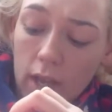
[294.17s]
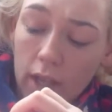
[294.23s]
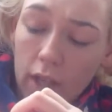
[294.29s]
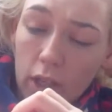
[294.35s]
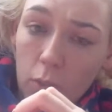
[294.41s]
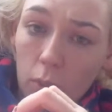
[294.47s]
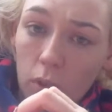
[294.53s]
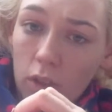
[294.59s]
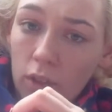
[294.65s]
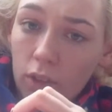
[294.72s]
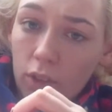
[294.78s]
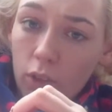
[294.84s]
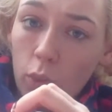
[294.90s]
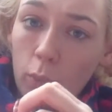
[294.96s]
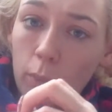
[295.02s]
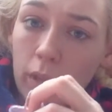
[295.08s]
and they were all
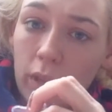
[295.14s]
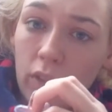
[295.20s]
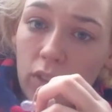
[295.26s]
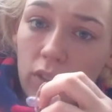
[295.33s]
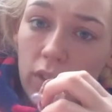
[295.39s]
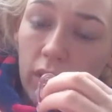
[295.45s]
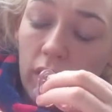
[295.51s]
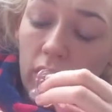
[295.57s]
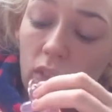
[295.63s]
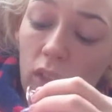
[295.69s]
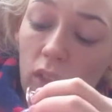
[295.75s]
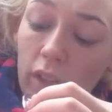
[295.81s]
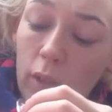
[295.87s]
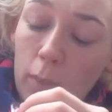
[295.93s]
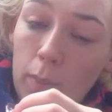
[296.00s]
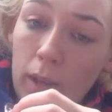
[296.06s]
so basic
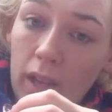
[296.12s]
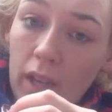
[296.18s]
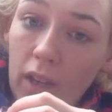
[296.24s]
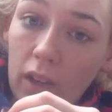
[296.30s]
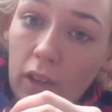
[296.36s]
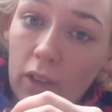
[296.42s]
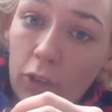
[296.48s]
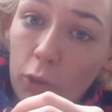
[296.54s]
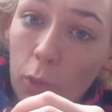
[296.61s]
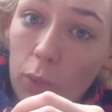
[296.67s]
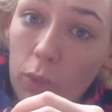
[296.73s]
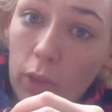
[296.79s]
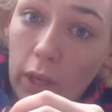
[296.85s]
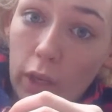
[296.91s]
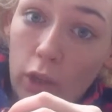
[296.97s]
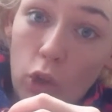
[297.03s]
inside the baker, so I
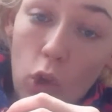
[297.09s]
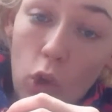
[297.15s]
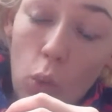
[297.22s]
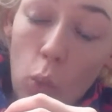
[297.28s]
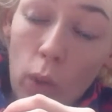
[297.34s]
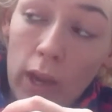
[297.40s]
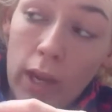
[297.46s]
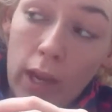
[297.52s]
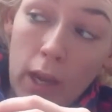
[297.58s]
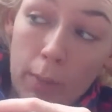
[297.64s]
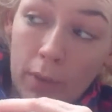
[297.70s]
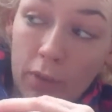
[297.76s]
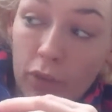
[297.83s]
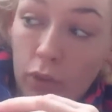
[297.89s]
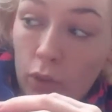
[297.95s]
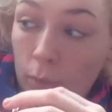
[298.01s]
was like, no way
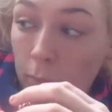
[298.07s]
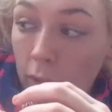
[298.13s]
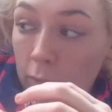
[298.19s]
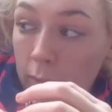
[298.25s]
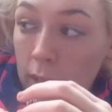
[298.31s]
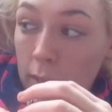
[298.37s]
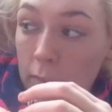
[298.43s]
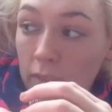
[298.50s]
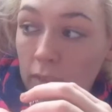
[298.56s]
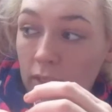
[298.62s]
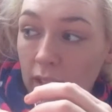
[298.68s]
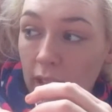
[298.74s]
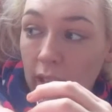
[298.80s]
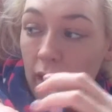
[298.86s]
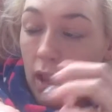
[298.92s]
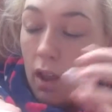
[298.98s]
am I ruining my baby's
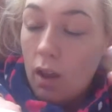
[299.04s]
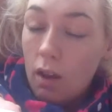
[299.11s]
day.